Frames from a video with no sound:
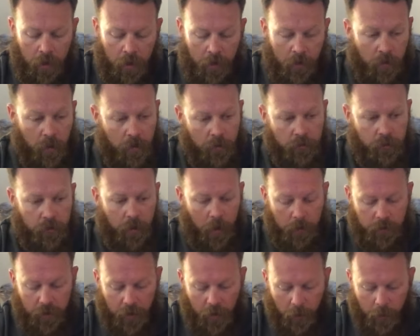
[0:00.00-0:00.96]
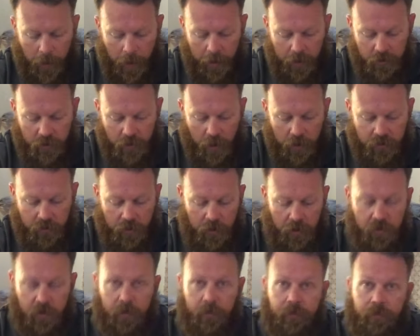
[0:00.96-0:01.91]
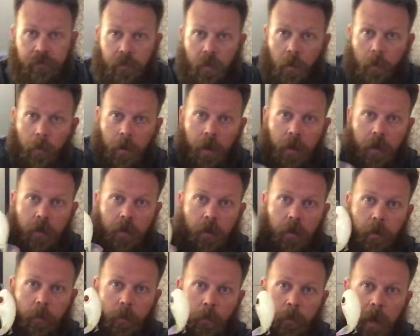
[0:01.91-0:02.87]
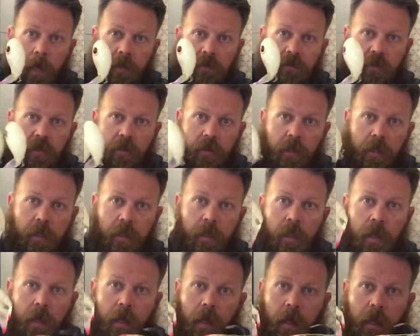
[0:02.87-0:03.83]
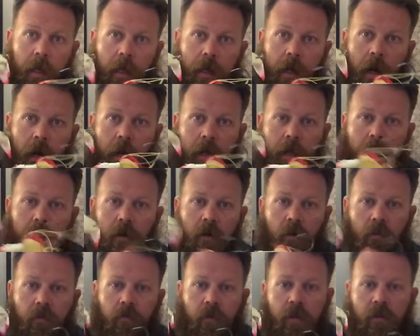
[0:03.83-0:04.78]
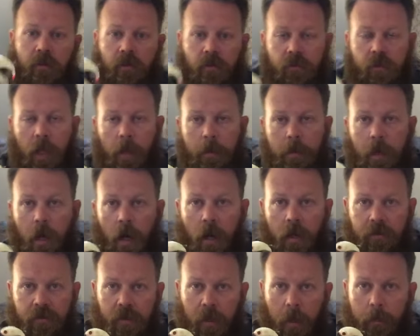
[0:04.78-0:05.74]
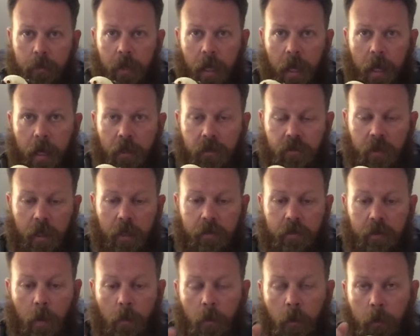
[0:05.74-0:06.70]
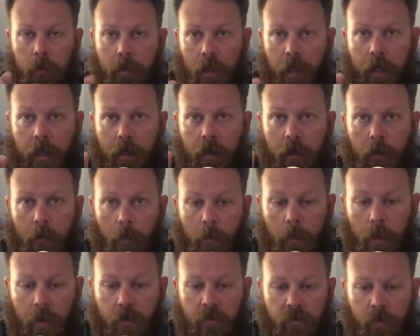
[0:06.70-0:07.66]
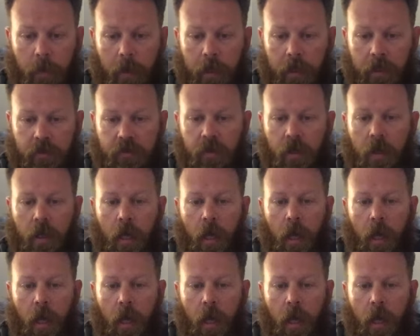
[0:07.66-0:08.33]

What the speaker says: Well, it comes out of the package nice and easy, but basically it kind of is the same concept as a double-bladed buzz bait.